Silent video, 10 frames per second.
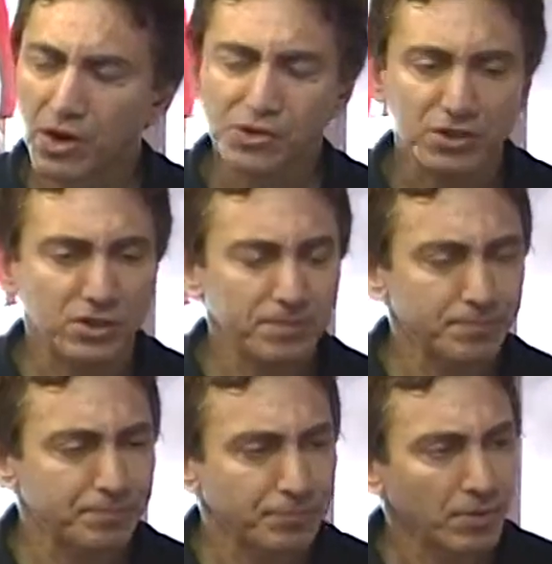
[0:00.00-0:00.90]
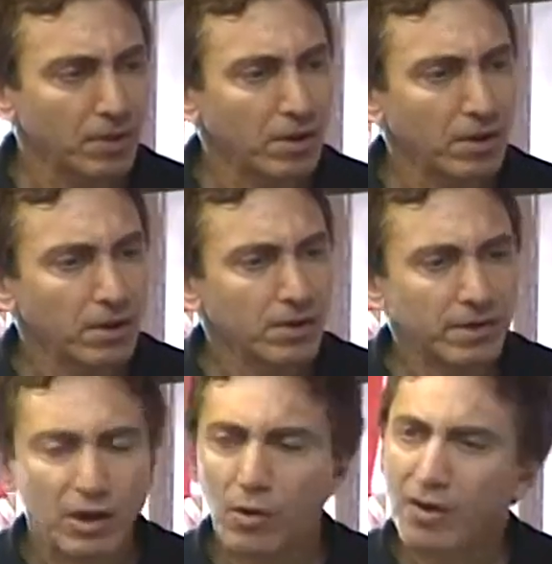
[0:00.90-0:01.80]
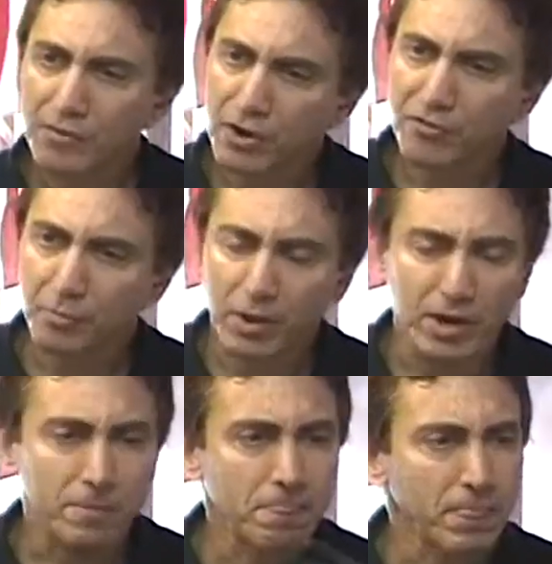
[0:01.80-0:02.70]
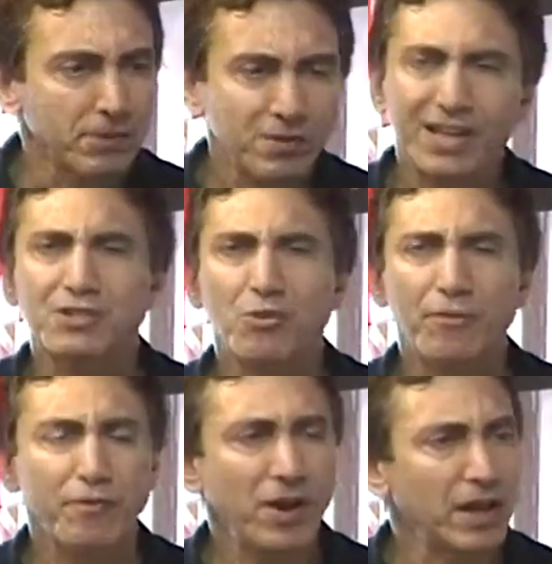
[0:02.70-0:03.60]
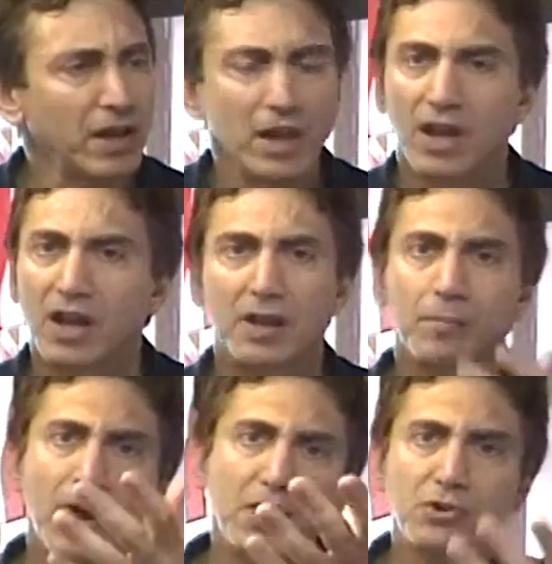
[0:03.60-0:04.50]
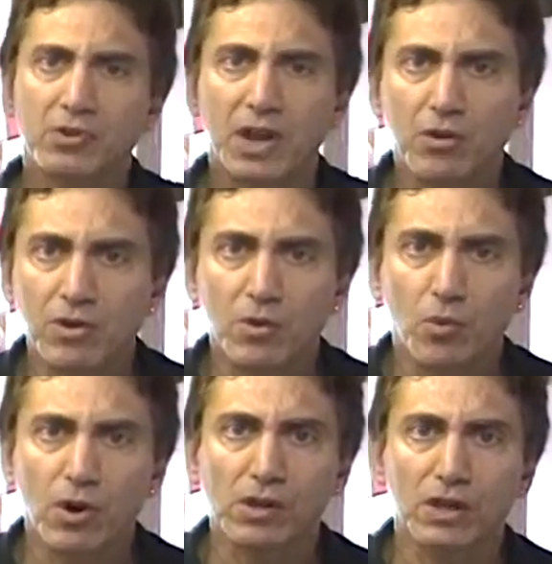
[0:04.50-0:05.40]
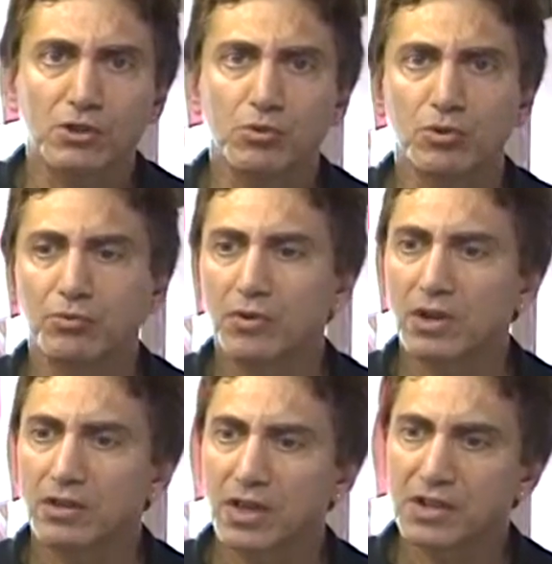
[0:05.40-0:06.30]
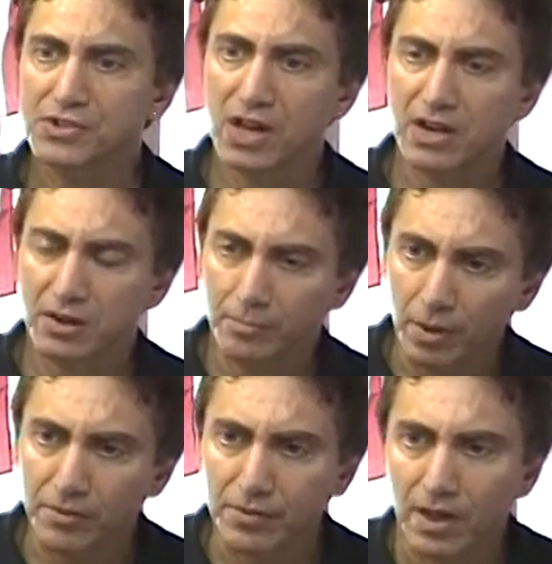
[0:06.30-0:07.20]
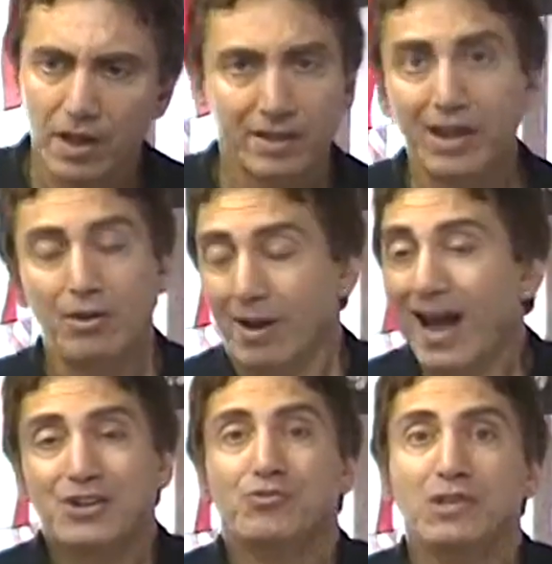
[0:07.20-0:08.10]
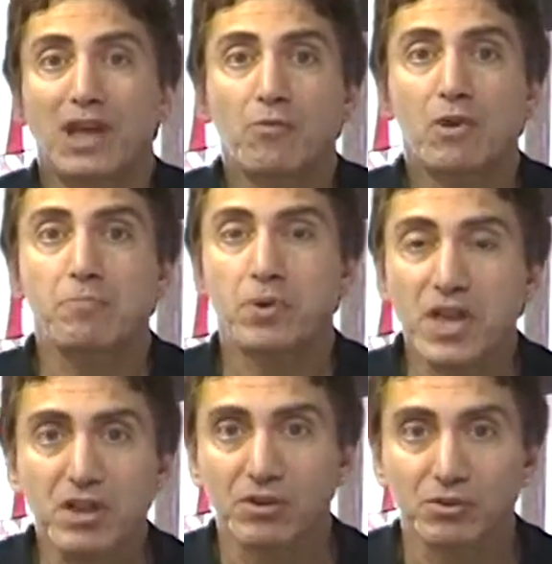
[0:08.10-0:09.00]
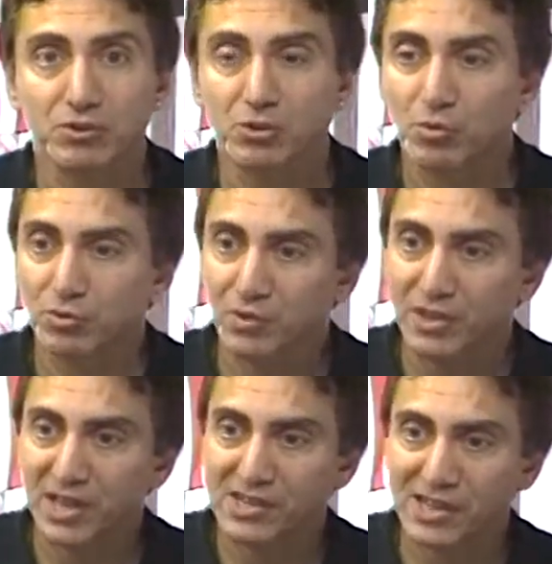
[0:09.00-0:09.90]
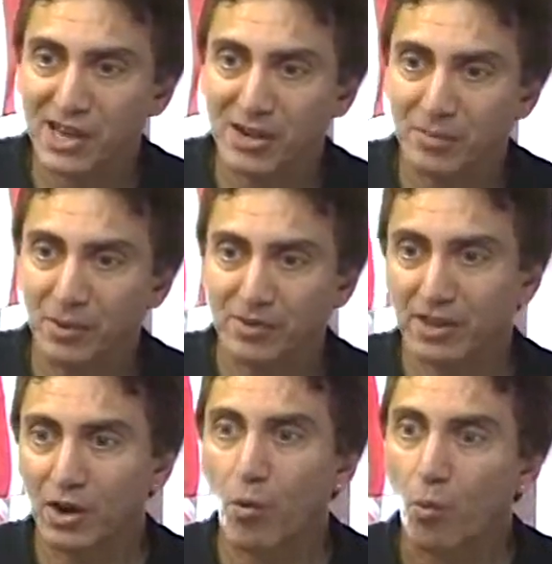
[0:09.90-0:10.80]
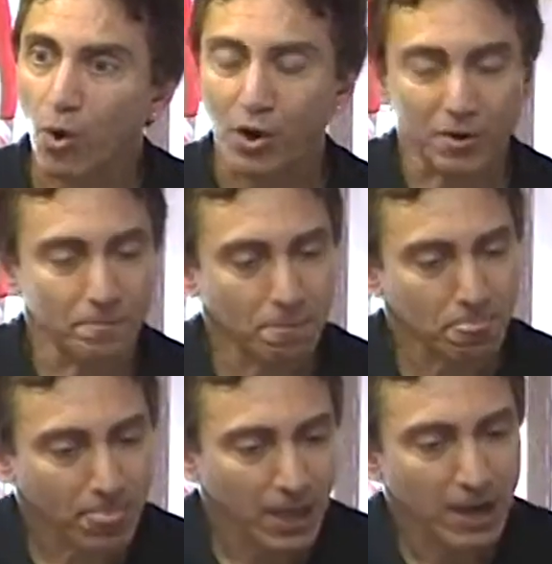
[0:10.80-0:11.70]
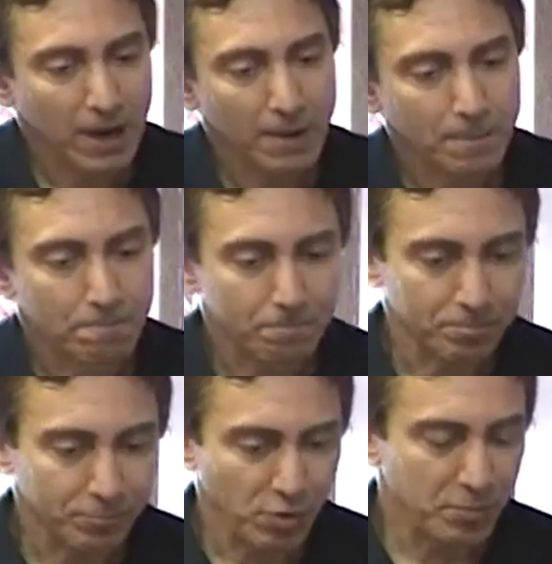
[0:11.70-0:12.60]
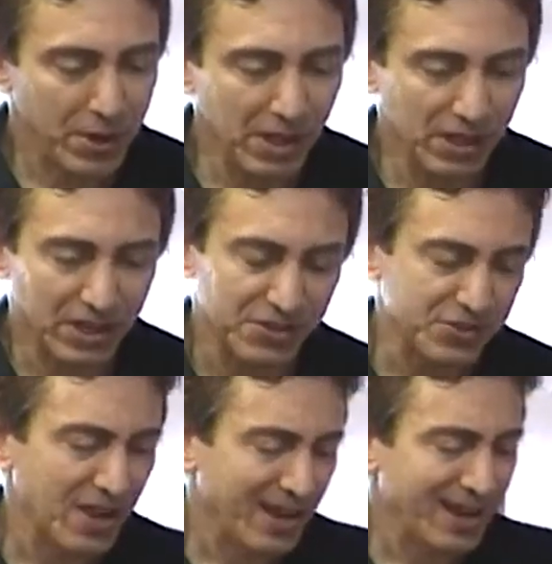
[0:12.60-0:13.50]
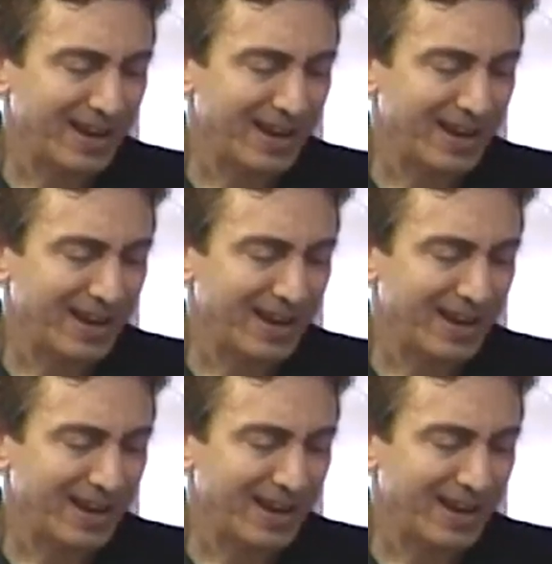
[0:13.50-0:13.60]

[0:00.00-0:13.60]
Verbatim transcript: in Washington. They don't have enough money. So that's all fine. And mind you, they only work like two or three days out of the month. They don't actually they repeal two or three days out of the month. They don't work. Repealicans. Repealicans.